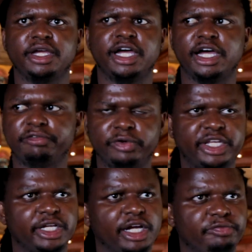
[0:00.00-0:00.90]

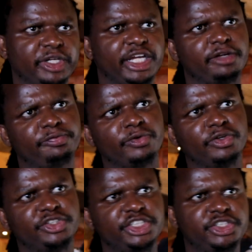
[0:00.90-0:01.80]
advocating for
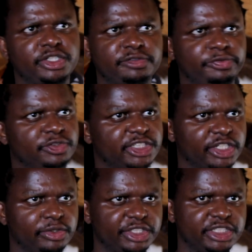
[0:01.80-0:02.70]
nutrition, food
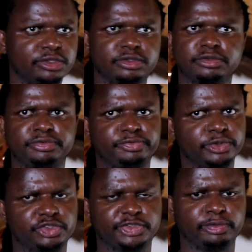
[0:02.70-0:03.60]
security, or
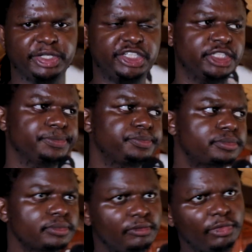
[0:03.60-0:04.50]
food transformation,
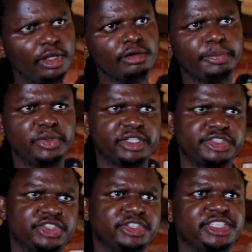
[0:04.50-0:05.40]
you put the
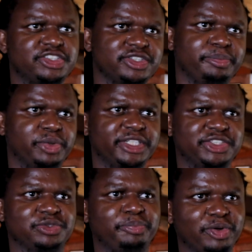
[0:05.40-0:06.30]
resources to the
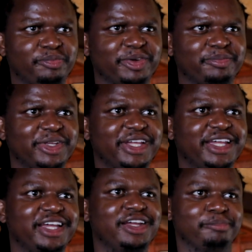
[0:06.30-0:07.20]
political problem.
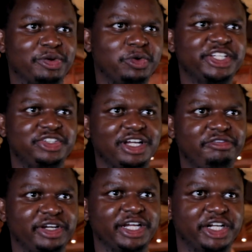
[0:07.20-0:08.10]
But once you
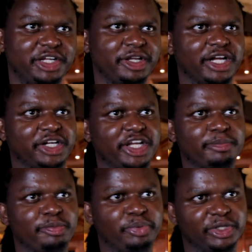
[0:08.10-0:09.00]
have an
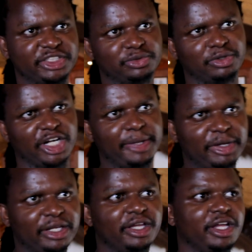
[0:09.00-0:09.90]
agreeable political
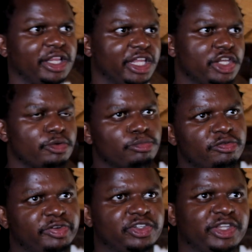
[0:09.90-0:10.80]
climate, then you
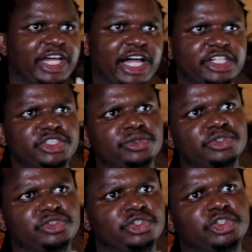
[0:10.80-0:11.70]
move it to the
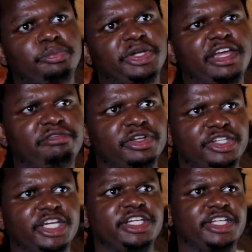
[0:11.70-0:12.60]
actual social behavior
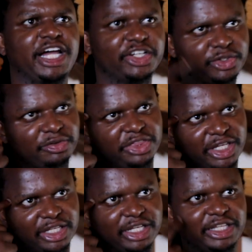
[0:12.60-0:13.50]
change, the actual
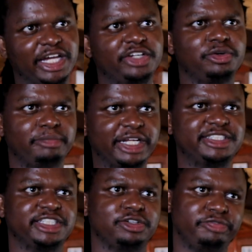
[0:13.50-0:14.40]
thinking, the actual
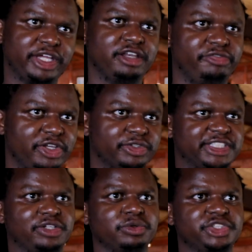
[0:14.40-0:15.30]
mindset of the individuals
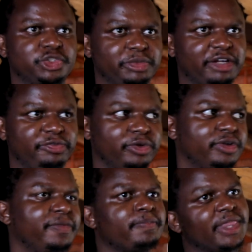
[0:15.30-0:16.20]
that consume their food.
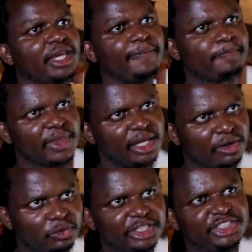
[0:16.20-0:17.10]

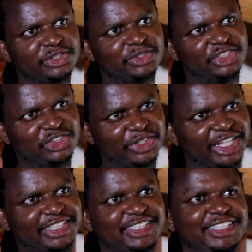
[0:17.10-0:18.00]
Once you do in
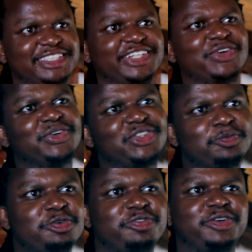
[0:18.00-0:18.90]
that sector, then you also
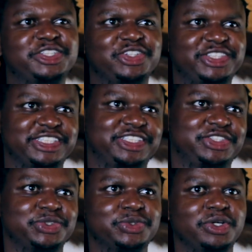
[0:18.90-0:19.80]
move the resources
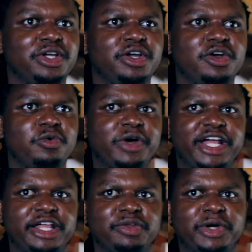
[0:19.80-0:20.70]
to what
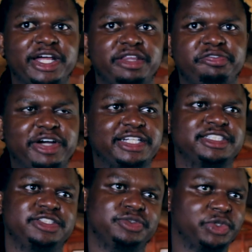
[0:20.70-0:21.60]
are the
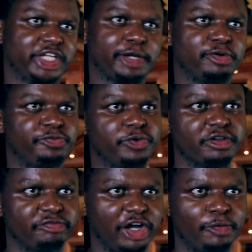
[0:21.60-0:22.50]
factors. You're talking about food
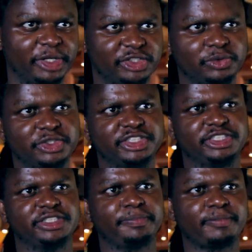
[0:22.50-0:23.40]
environment, who
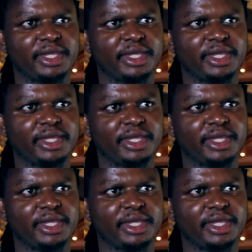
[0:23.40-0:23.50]
is